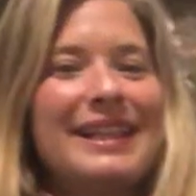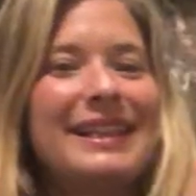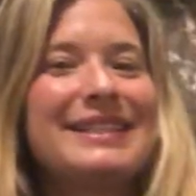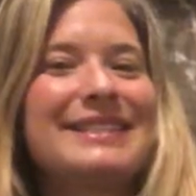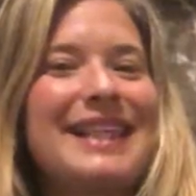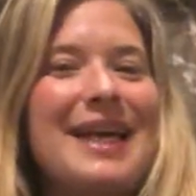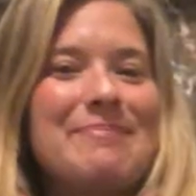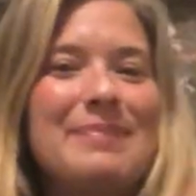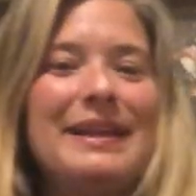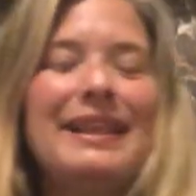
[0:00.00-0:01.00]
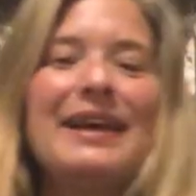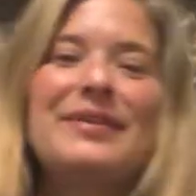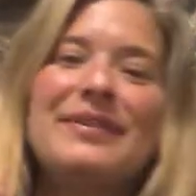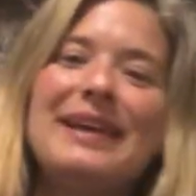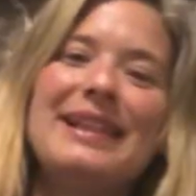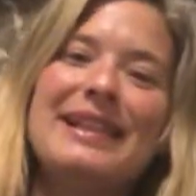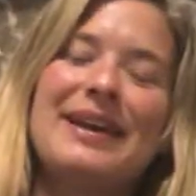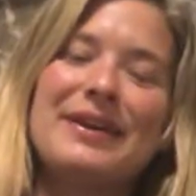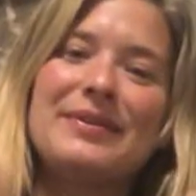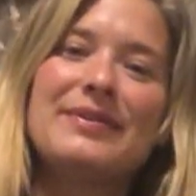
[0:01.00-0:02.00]
Let's clap hello,
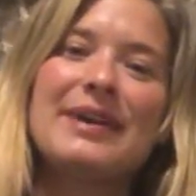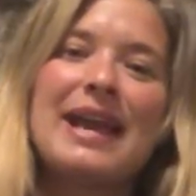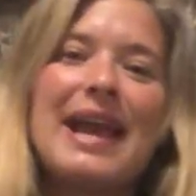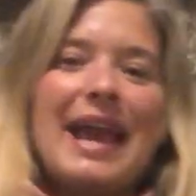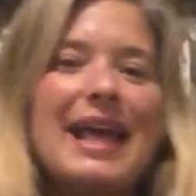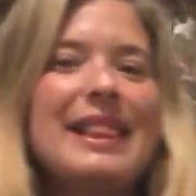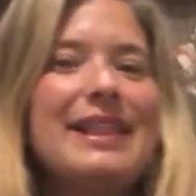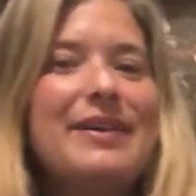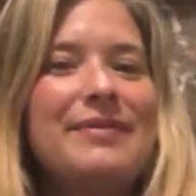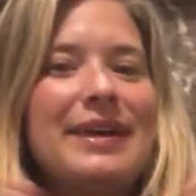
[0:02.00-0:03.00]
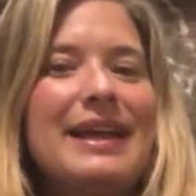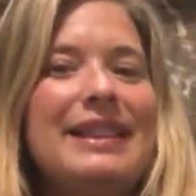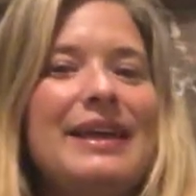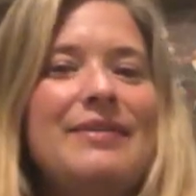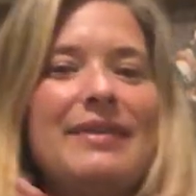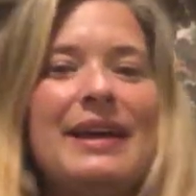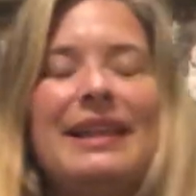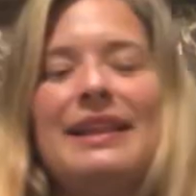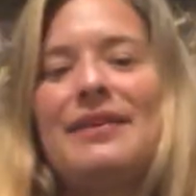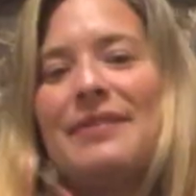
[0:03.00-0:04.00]
hello. Hello, hello,
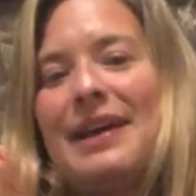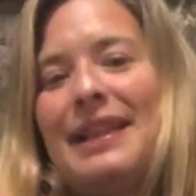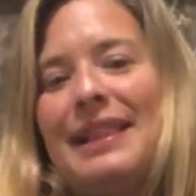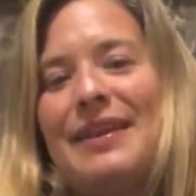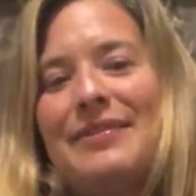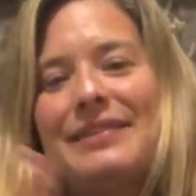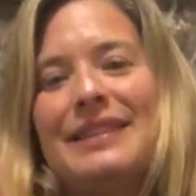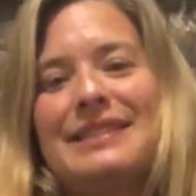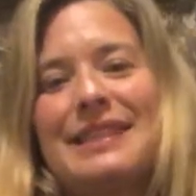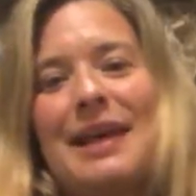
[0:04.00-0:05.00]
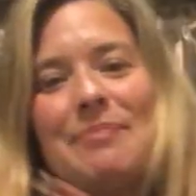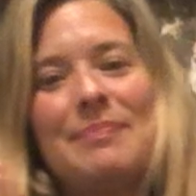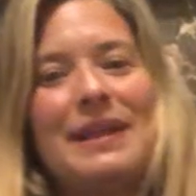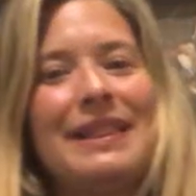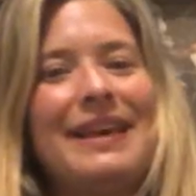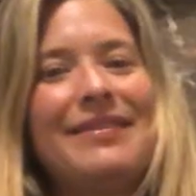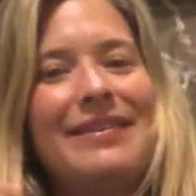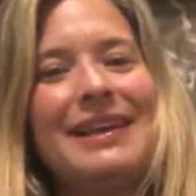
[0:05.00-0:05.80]
hello, hello. Let's clap hello,